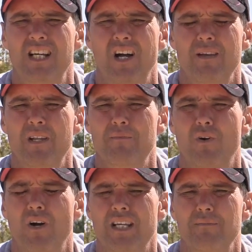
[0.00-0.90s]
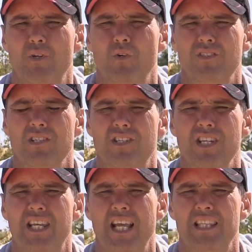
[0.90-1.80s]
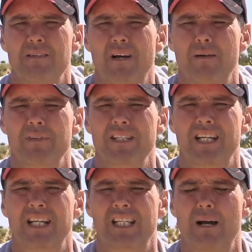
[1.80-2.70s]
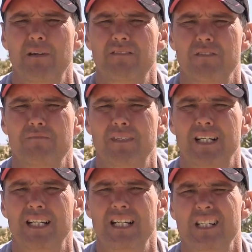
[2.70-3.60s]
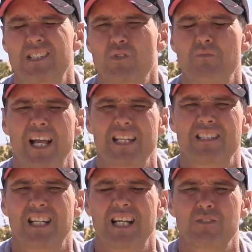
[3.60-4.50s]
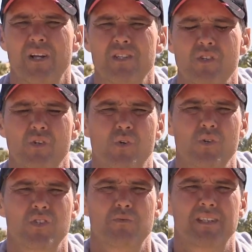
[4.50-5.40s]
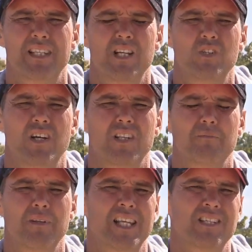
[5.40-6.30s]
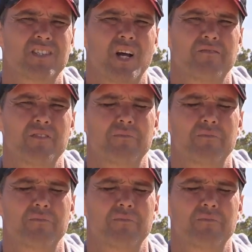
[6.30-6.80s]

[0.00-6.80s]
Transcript: I am going to buy a couple of horses and syndicate them up, and a couple of them are still maidens class 1 sort of horses, but they look like they've got plenty of scope for